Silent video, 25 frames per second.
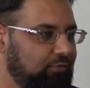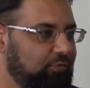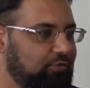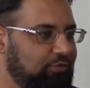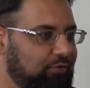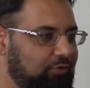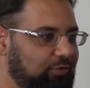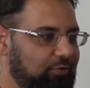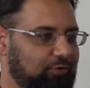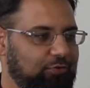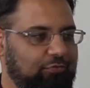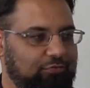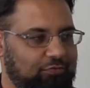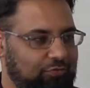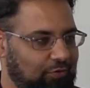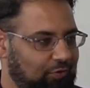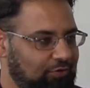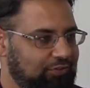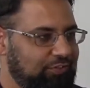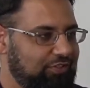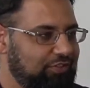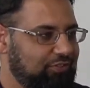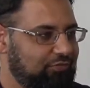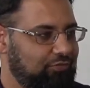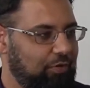or
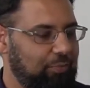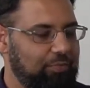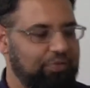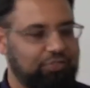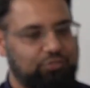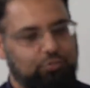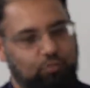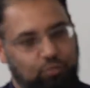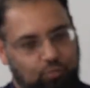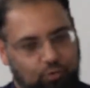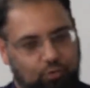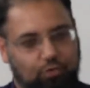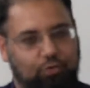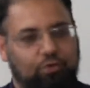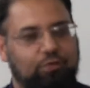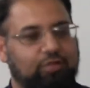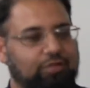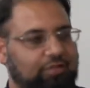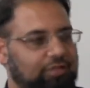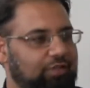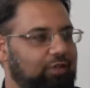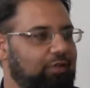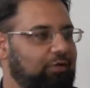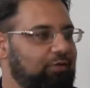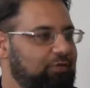nonsense, rubbish, or,
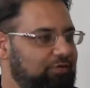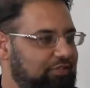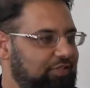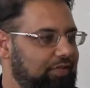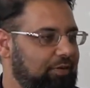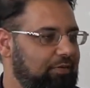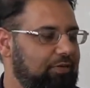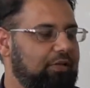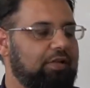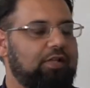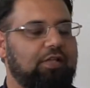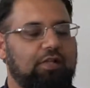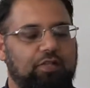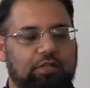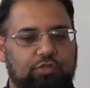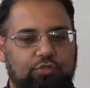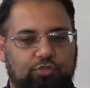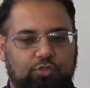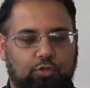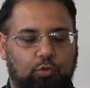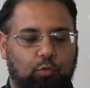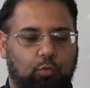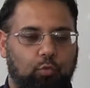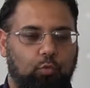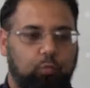celebrity.
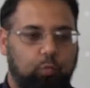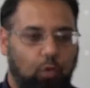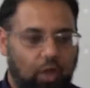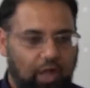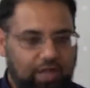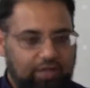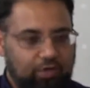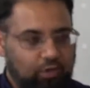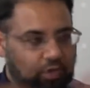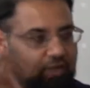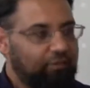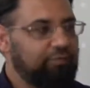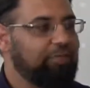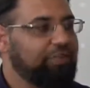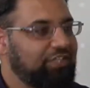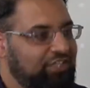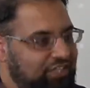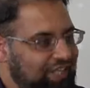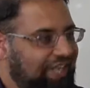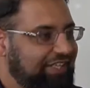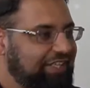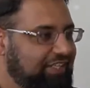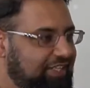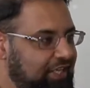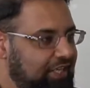So why not, if we're
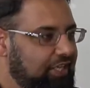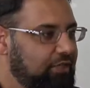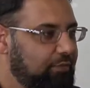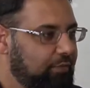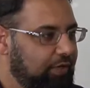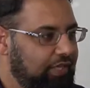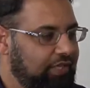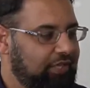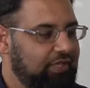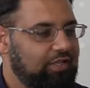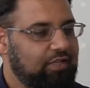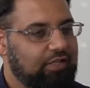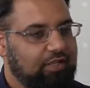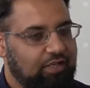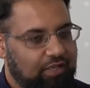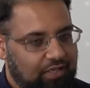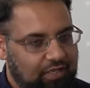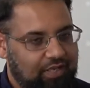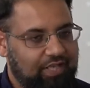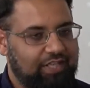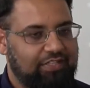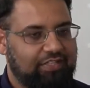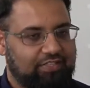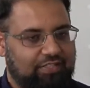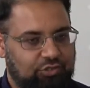chatting anyway,
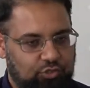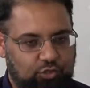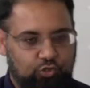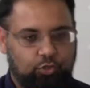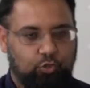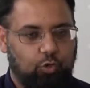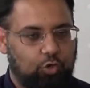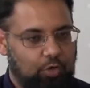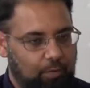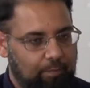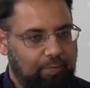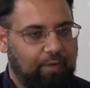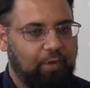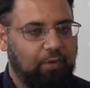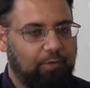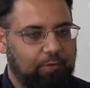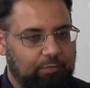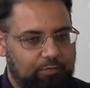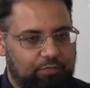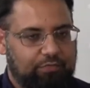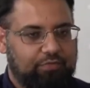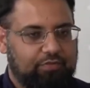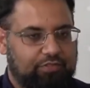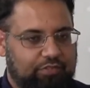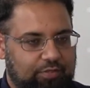let's talk about
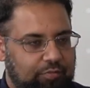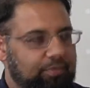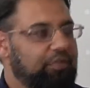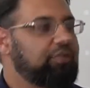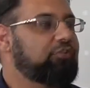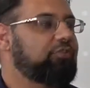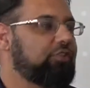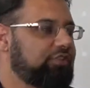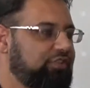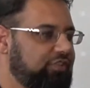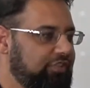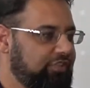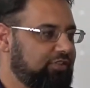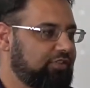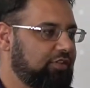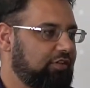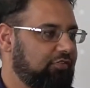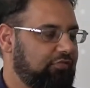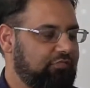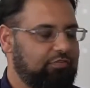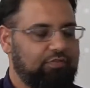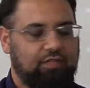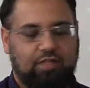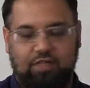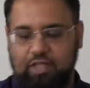some interesting
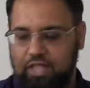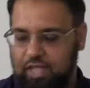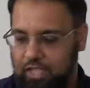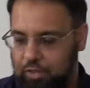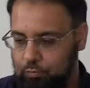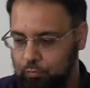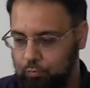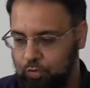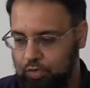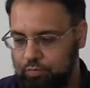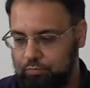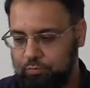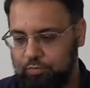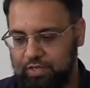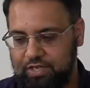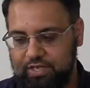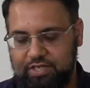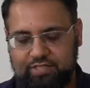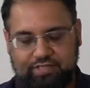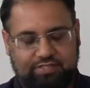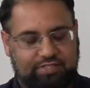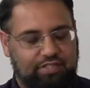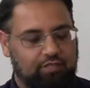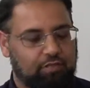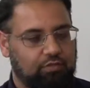stuff. And one way
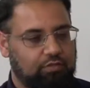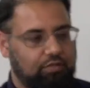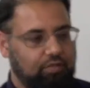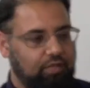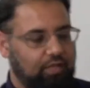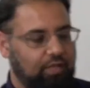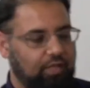is, look,